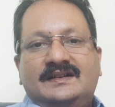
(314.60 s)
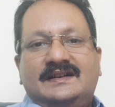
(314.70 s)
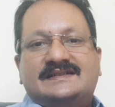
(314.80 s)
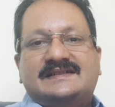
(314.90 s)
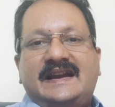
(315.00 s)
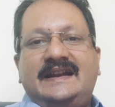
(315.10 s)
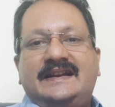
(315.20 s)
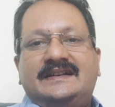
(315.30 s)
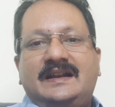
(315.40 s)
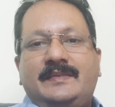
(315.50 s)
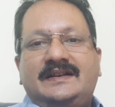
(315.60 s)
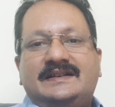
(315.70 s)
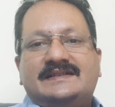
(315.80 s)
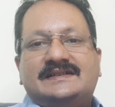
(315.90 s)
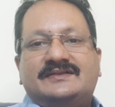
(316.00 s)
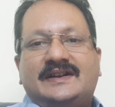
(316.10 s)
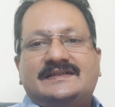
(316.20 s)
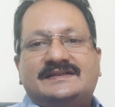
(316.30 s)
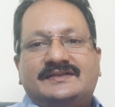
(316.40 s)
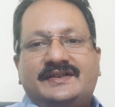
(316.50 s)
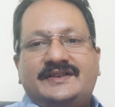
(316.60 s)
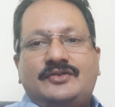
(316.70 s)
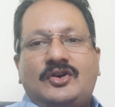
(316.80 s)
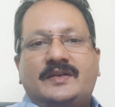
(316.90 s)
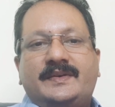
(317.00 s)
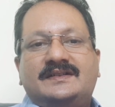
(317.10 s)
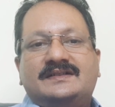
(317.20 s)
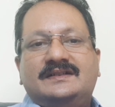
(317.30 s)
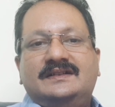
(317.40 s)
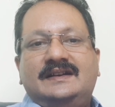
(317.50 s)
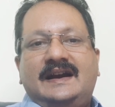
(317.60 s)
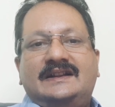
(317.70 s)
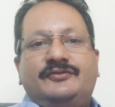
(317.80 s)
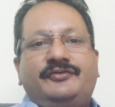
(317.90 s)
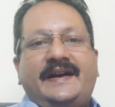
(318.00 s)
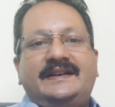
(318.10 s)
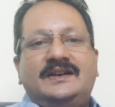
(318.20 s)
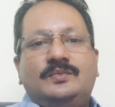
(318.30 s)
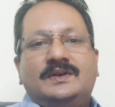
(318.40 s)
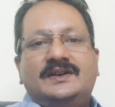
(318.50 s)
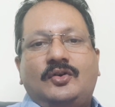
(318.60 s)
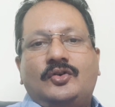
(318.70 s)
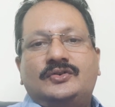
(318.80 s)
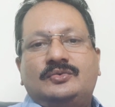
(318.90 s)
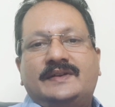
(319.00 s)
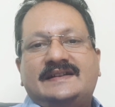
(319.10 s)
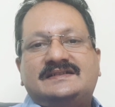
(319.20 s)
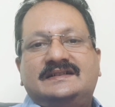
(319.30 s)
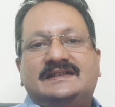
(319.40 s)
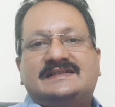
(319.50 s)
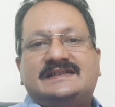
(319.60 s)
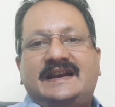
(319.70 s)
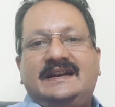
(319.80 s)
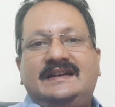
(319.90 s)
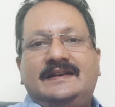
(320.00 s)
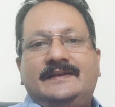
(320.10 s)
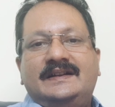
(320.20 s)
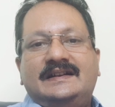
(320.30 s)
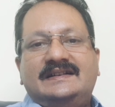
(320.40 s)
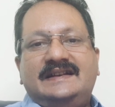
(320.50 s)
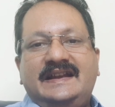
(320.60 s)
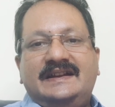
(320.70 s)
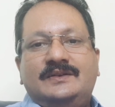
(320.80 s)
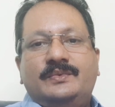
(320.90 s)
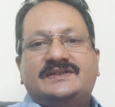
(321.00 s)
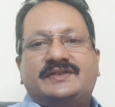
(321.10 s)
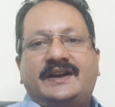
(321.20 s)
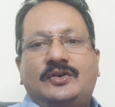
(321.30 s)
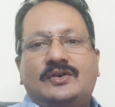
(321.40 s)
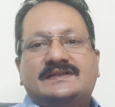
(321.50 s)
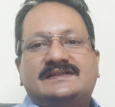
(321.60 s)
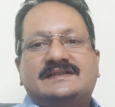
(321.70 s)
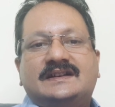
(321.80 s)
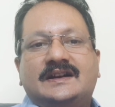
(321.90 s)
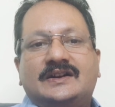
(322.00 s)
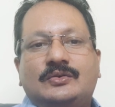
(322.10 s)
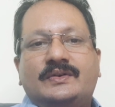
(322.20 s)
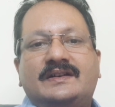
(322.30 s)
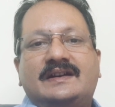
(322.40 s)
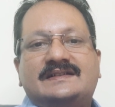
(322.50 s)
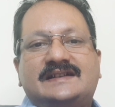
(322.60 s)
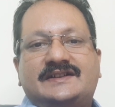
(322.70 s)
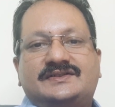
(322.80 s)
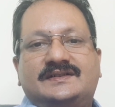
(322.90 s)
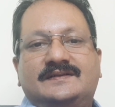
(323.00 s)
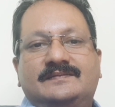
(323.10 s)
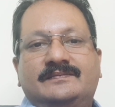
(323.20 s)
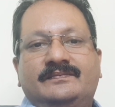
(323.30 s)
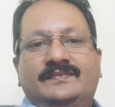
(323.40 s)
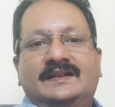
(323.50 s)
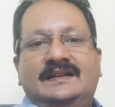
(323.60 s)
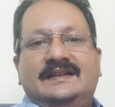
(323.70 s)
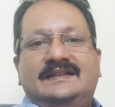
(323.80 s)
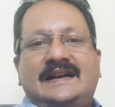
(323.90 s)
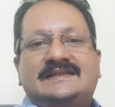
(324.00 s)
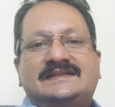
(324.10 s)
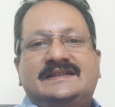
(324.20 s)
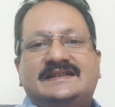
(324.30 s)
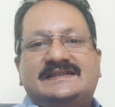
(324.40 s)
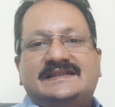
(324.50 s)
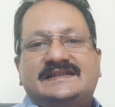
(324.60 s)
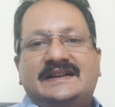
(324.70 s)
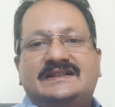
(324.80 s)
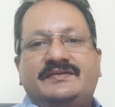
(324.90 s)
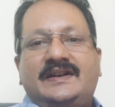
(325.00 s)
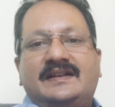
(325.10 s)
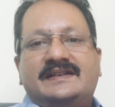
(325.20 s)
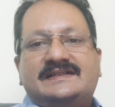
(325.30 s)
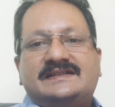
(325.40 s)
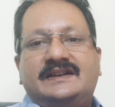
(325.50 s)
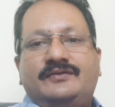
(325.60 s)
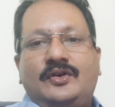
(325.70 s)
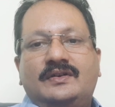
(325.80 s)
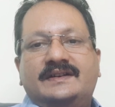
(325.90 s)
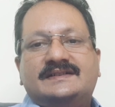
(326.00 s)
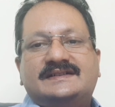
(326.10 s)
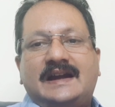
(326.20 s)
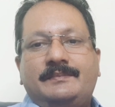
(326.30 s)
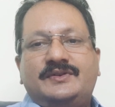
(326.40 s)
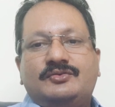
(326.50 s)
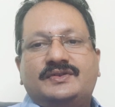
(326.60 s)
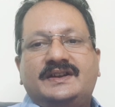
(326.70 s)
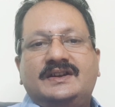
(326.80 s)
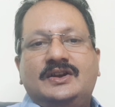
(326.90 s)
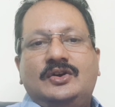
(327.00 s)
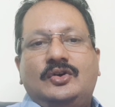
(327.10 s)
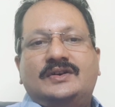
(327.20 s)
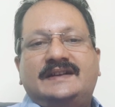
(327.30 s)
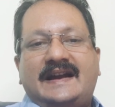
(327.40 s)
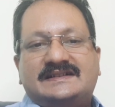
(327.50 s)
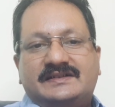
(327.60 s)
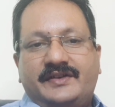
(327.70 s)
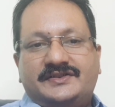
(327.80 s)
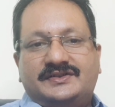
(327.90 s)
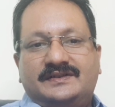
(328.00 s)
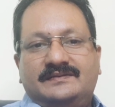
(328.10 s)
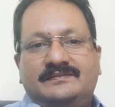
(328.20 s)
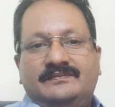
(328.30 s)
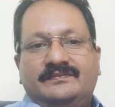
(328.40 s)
A sale agreement is a transitory document and the final word ought to rest in the sale deed which records the concluded transaction. That's the disincentive and a risk involved in stamp duty or tax evasion.